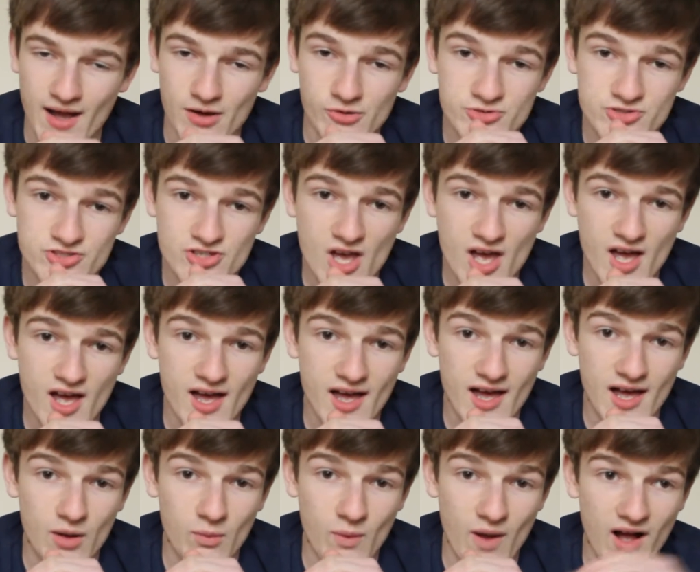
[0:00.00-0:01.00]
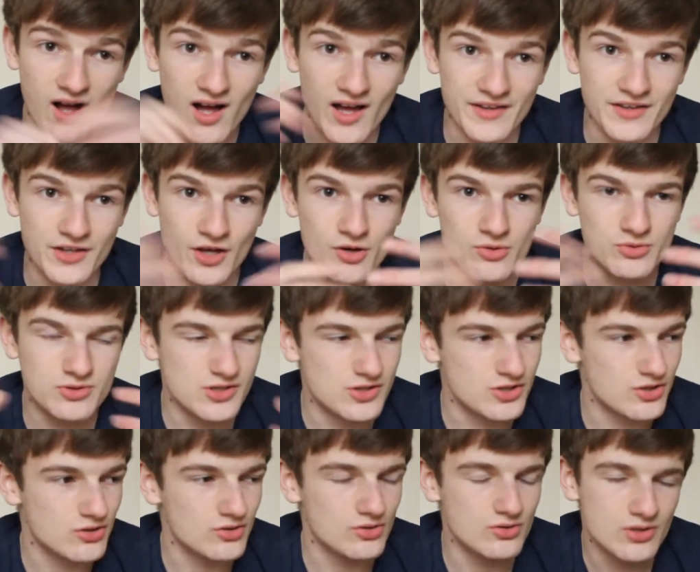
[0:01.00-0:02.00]
house where I go to
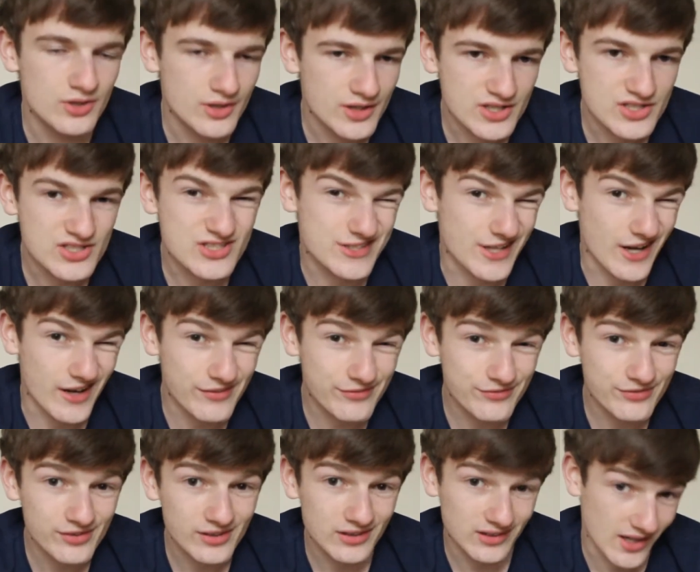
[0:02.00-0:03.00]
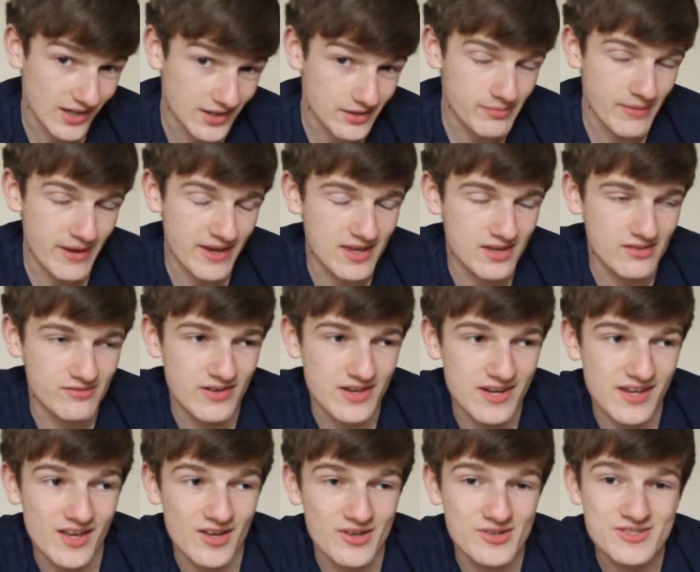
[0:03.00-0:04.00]
do stuff like making
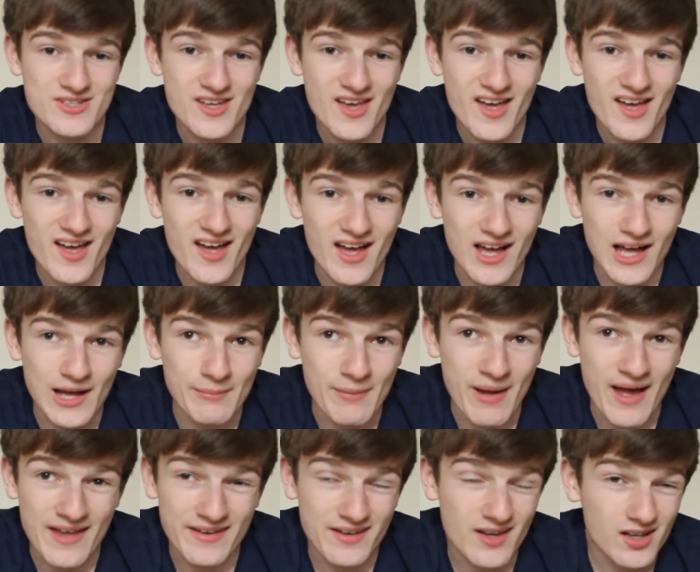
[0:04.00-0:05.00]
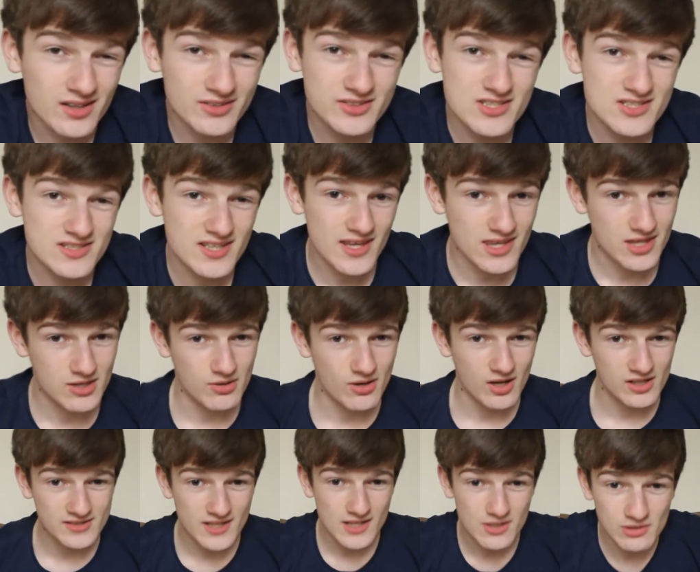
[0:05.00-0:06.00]
videos, and I'll take
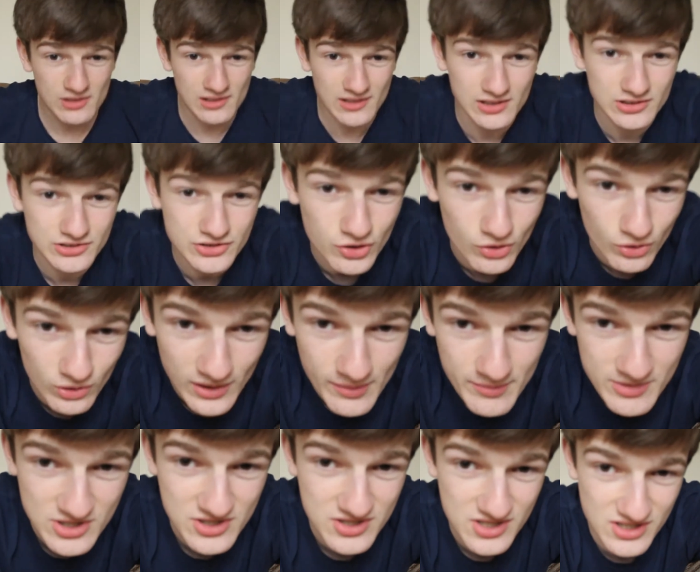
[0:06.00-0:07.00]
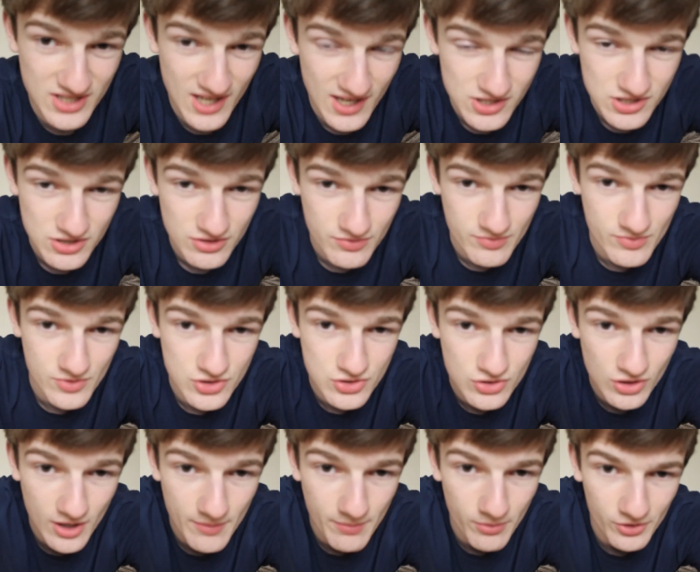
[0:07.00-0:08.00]
you on a little tour. Let me just detach you from the
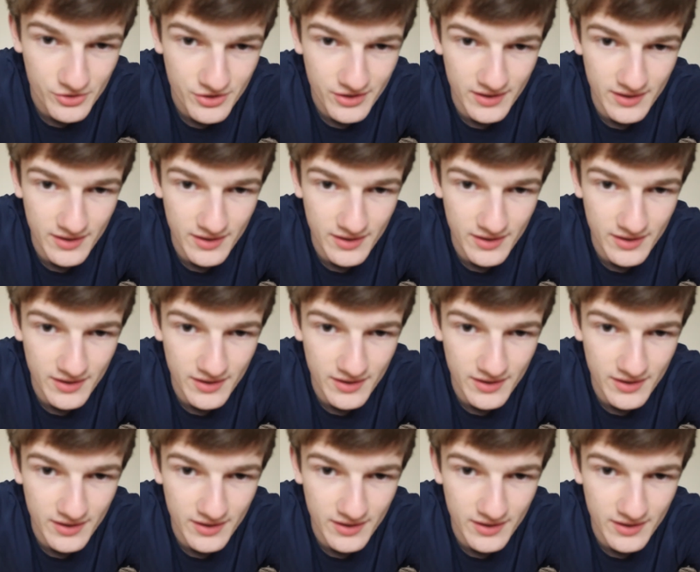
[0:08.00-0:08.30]
tripod